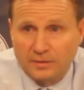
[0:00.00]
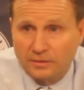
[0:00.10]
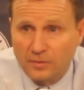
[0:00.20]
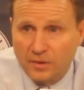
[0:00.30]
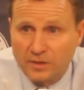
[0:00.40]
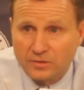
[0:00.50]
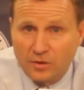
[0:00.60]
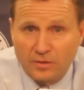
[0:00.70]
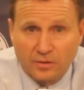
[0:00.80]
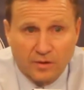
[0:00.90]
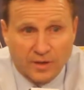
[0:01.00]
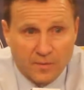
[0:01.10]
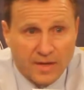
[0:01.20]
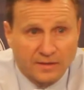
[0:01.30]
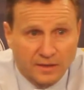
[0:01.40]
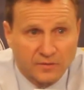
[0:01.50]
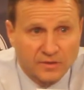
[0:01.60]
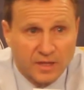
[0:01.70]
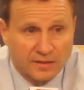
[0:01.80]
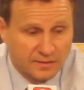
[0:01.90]
Great players are hard to guard. They make tough
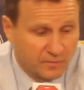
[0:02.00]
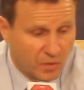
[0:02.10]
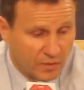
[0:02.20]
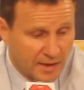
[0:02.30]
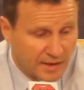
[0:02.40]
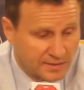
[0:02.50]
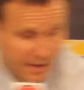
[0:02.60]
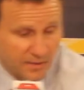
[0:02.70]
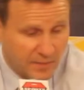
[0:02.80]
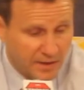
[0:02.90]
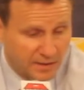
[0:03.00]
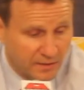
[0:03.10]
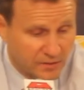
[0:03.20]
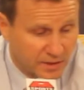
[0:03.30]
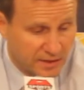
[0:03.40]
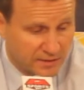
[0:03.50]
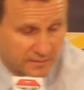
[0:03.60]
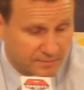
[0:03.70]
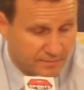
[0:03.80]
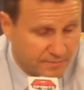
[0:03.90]
shots, and both guys can make tough shots.
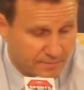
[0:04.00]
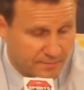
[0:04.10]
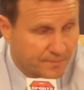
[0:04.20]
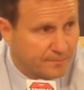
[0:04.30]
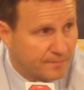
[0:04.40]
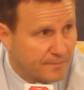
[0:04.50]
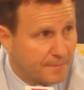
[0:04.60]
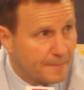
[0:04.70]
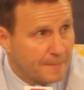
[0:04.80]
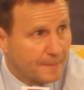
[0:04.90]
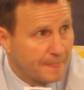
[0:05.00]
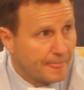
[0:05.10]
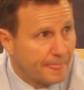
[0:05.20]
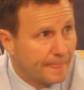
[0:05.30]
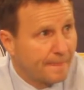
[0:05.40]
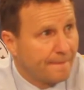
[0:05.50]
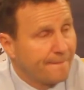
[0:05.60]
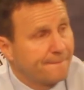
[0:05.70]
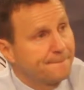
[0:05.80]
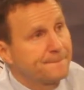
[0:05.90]
Scott, from a schematic
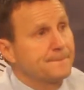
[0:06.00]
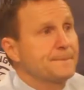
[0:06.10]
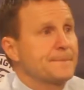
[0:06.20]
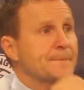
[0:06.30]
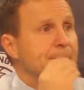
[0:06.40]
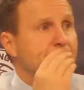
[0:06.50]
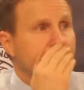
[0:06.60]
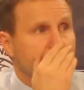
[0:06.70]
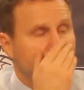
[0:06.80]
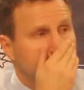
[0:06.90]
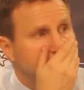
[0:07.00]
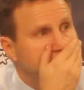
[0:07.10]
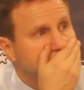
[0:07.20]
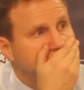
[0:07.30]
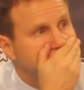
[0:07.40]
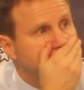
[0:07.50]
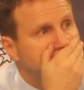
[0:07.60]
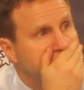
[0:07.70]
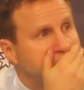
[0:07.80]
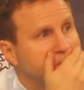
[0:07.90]
standpoint, how much do you have to change
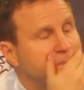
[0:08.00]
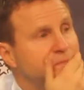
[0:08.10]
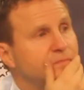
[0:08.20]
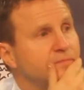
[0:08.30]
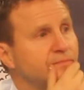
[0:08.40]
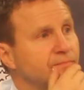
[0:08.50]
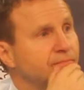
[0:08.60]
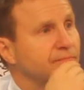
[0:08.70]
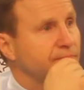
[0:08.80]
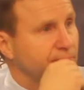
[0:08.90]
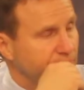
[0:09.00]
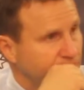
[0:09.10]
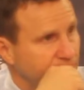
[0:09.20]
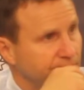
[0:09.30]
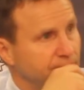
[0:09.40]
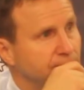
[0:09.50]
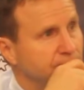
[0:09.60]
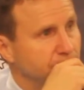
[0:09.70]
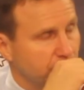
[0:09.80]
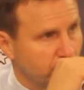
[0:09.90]
now, knowing that you're not going to have
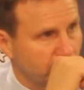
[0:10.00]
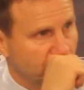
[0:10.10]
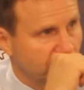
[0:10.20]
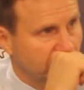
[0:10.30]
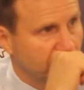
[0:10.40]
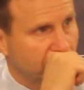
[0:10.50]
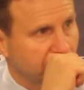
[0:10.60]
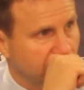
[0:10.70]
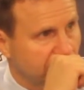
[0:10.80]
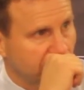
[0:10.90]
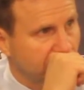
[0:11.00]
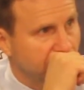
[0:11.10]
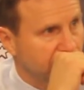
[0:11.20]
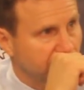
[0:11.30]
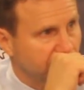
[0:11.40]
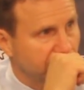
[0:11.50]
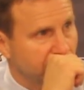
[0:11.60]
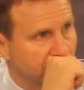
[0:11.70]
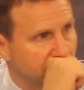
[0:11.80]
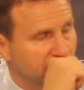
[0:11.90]
John, and with
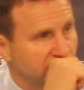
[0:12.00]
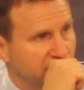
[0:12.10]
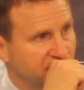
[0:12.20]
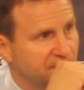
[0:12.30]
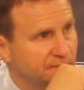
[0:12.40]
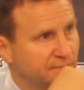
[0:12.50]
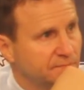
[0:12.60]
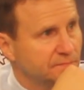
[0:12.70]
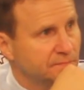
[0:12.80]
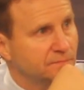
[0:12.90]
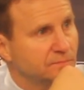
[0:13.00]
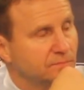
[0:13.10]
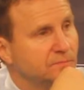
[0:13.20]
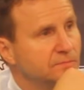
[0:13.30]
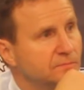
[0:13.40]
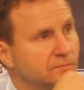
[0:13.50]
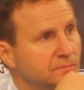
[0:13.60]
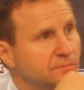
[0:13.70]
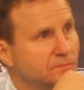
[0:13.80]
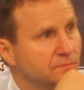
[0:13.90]
the other players that you said will now get
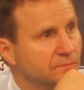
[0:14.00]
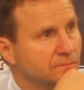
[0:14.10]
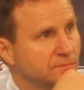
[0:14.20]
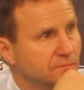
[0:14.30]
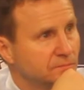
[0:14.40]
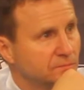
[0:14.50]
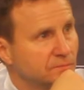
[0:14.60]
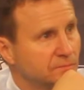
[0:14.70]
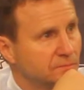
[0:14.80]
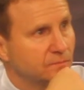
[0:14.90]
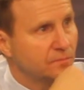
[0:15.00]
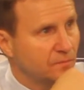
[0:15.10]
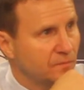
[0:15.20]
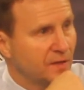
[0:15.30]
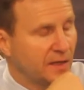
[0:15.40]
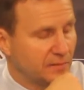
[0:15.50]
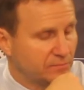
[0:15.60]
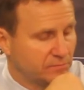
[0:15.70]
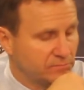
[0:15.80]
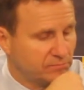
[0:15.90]
time, you know, to go along with what you
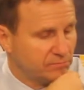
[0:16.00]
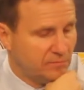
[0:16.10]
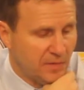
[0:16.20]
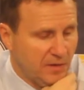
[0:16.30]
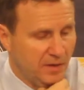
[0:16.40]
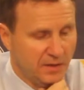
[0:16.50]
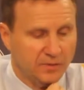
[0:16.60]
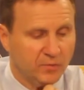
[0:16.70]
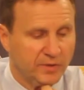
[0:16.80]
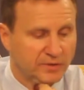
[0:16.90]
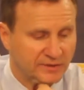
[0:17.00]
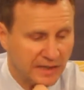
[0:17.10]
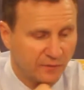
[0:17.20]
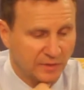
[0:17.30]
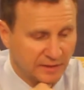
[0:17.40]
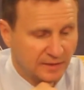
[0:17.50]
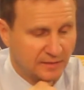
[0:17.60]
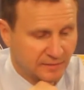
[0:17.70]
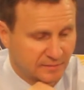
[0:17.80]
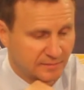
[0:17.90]
have on the floor? Well, there's
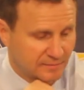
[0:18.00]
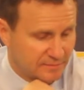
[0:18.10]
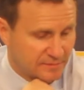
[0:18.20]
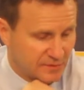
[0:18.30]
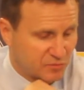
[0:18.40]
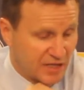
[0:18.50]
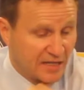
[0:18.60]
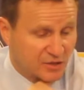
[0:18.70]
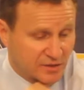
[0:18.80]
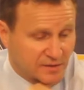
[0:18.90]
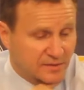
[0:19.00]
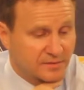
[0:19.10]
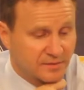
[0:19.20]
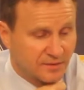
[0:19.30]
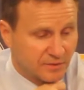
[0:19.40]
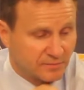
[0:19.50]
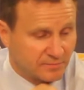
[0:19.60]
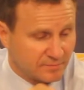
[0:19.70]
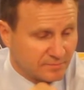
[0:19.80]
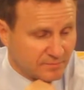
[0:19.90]
definitely some changes.
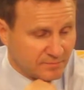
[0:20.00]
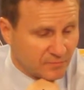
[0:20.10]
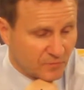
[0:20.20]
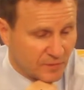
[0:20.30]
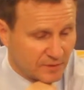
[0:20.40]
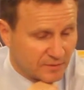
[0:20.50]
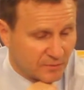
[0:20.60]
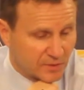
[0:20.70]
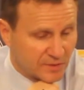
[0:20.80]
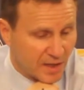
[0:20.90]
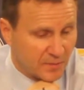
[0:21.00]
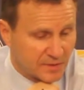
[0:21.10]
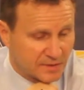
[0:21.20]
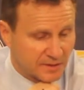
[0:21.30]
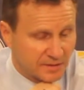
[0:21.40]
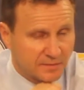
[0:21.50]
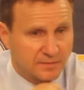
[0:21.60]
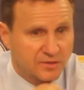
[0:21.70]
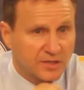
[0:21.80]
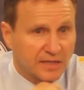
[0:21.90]
With Thomas
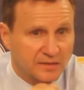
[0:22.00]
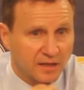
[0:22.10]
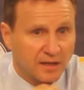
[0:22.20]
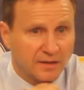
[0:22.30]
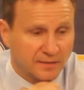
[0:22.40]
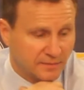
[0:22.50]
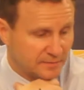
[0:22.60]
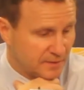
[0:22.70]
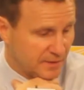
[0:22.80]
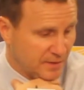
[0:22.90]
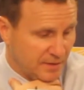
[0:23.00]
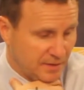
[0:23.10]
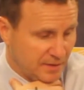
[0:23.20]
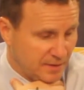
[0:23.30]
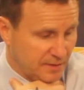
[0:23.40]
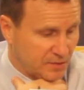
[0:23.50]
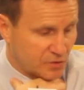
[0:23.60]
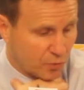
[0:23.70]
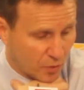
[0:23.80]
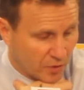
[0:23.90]
and Chason and
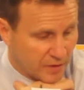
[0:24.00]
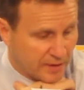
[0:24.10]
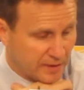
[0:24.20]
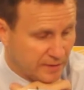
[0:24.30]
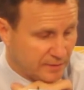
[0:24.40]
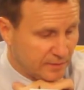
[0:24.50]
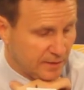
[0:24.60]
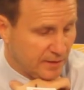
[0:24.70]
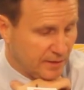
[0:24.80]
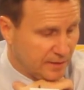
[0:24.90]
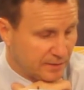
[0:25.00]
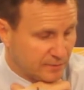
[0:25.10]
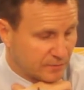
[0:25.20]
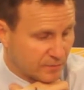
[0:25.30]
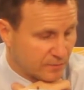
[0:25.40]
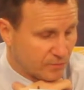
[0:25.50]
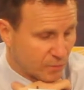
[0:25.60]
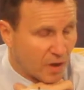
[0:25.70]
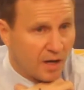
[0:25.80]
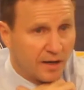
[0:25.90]
Troy and
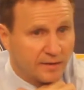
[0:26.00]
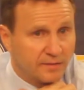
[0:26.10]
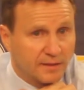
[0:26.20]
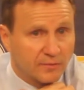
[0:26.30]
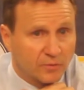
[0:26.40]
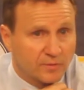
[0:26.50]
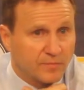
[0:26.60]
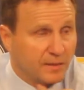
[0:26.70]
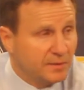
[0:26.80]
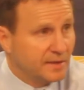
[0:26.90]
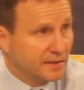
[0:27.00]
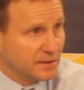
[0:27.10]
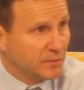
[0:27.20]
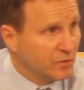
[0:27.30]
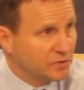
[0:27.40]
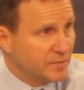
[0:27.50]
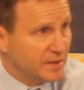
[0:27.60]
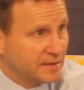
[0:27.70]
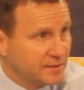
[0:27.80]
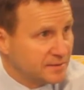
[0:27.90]
Ron, that maybe take some of those
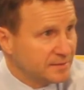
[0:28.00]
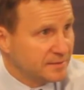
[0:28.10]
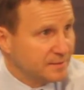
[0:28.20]
minutes.